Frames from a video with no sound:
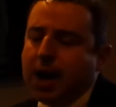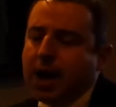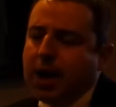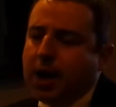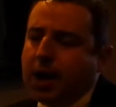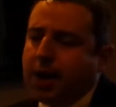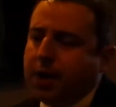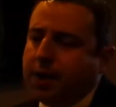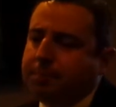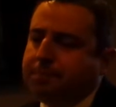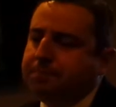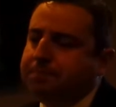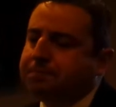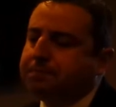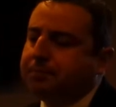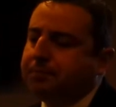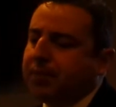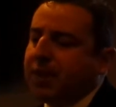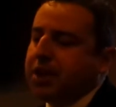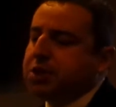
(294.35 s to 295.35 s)
Um,
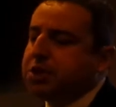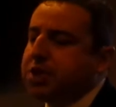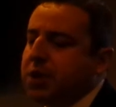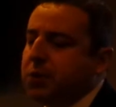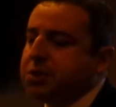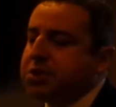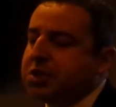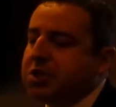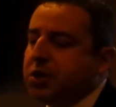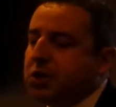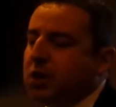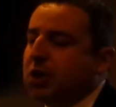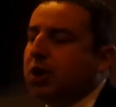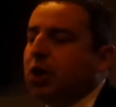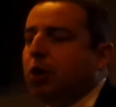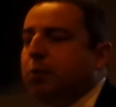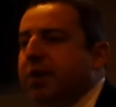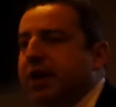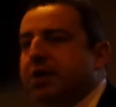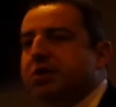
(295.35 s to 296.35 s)
she was still a
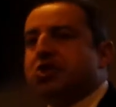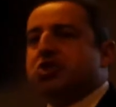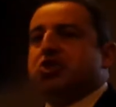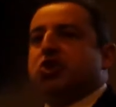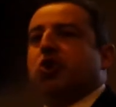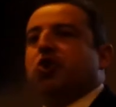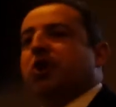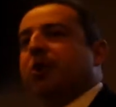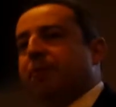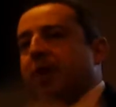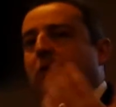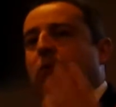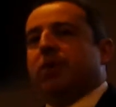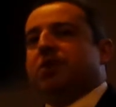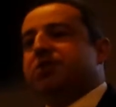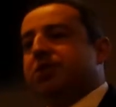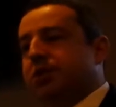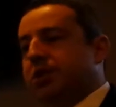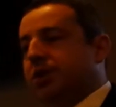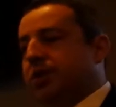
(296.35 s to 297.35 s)
little bit uncertain about
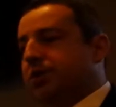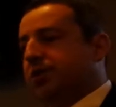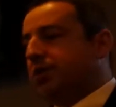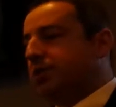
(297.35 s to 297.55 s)
what to do.